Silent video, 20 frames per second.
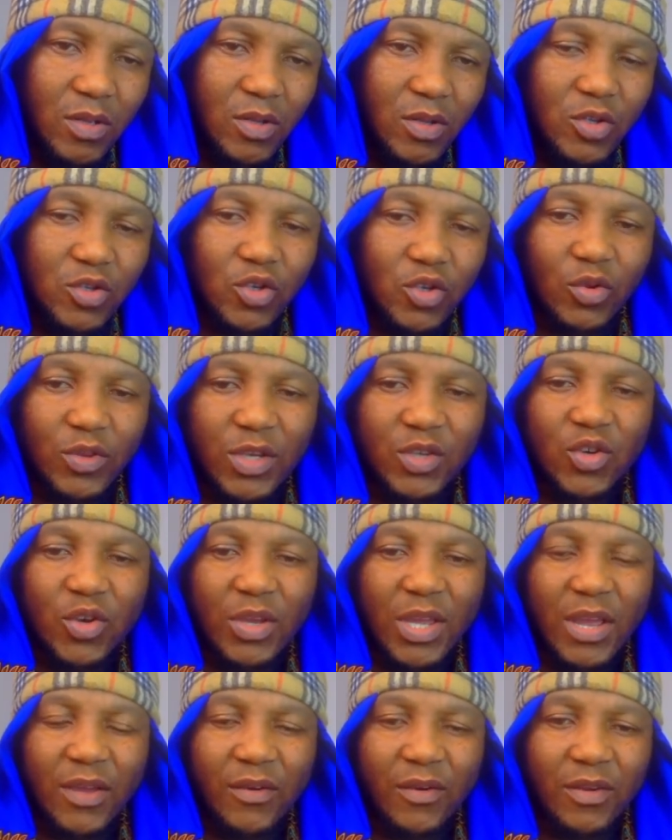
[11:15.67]
So this
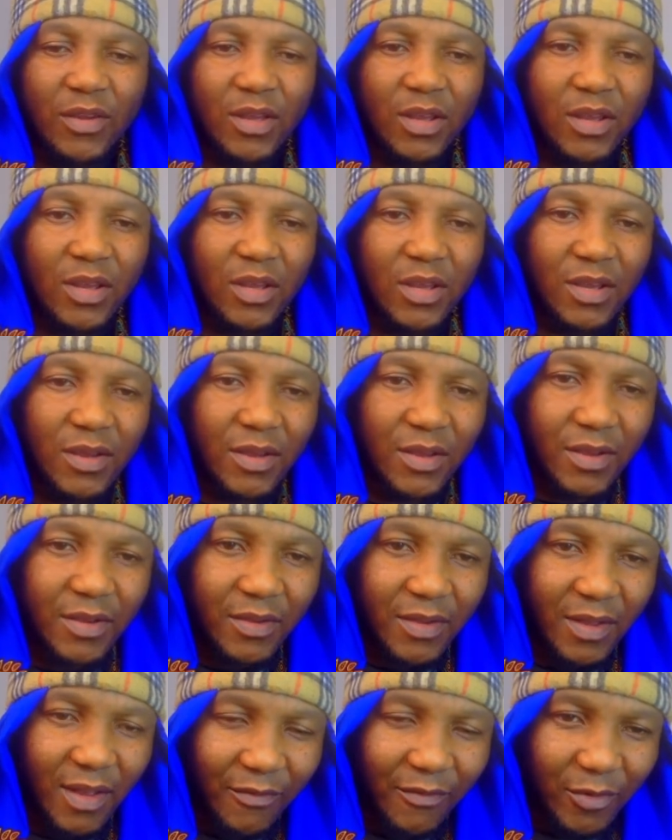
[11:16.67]
one get, I
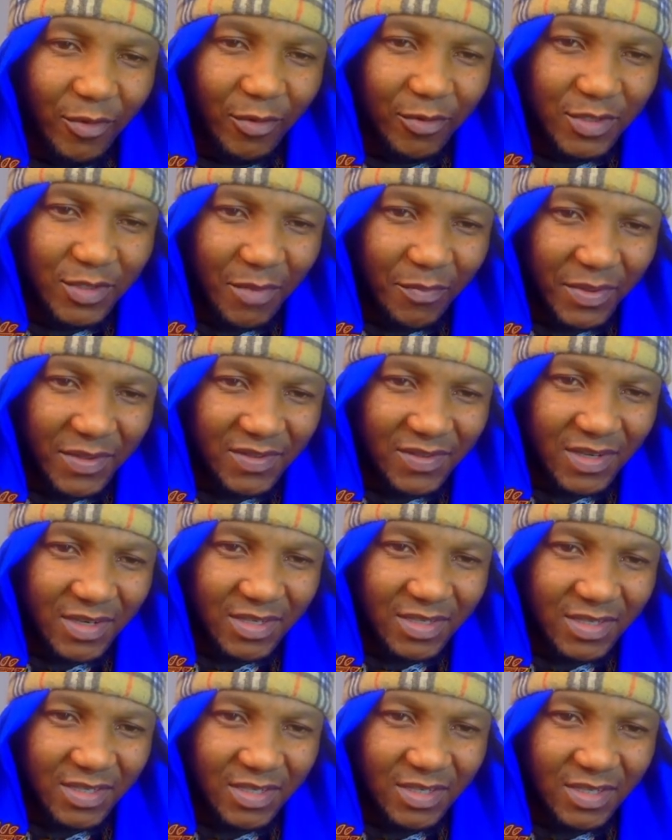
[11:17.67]
forgot to say
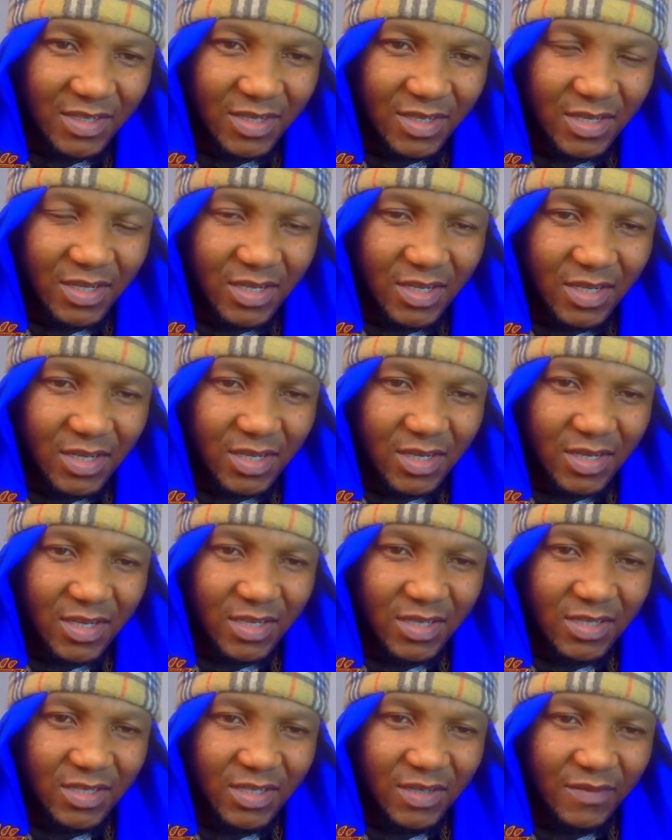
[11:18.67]
percent.
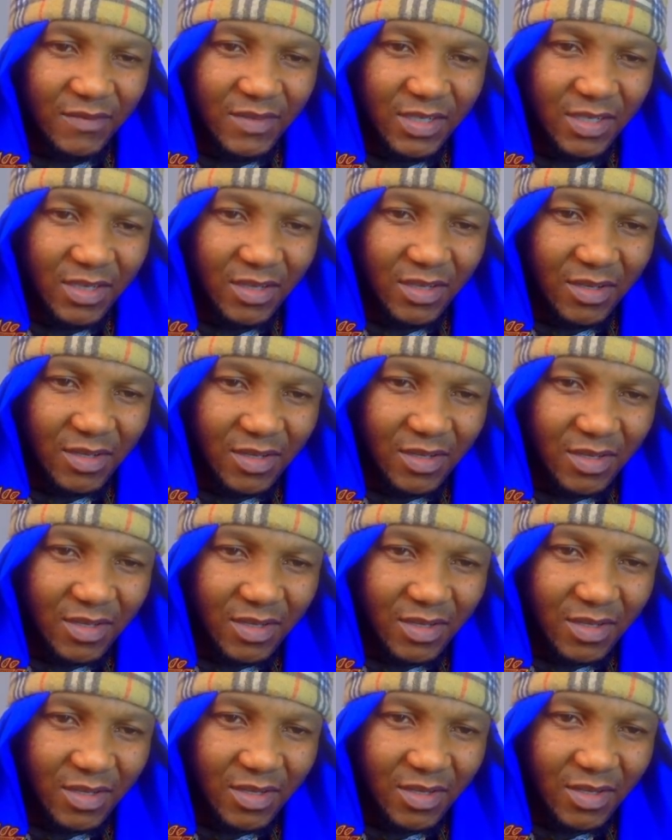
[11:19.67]
Shifting.
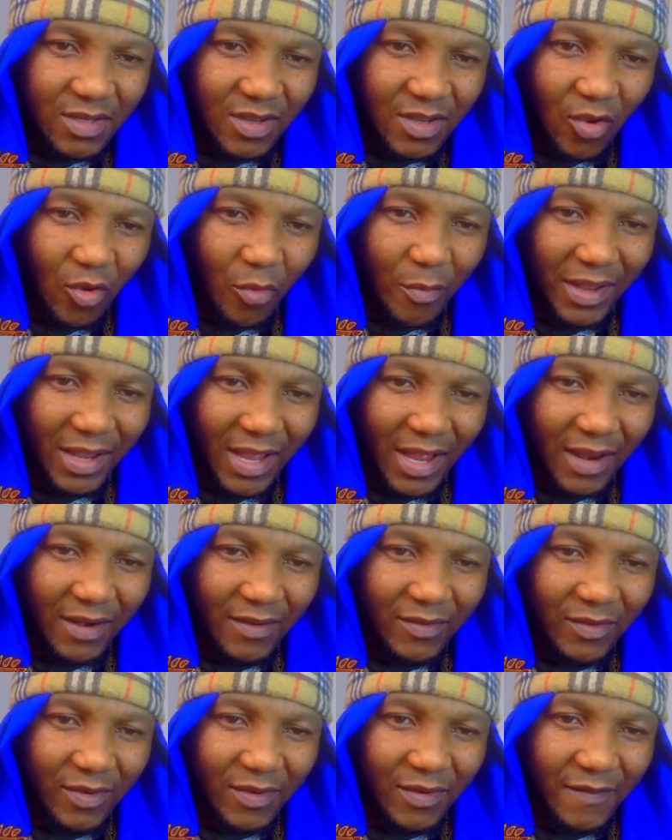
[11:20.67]
Oh my God,
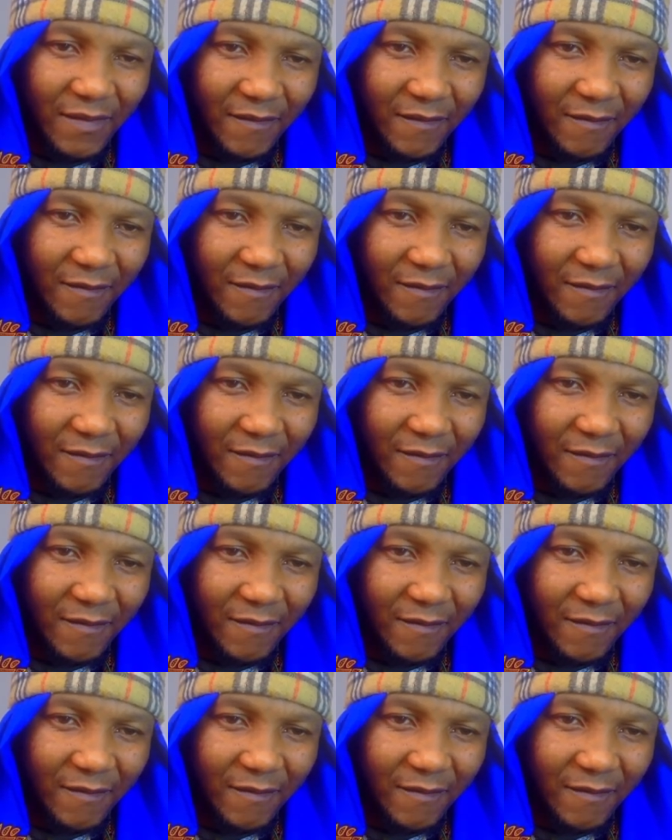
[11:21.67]
sorry.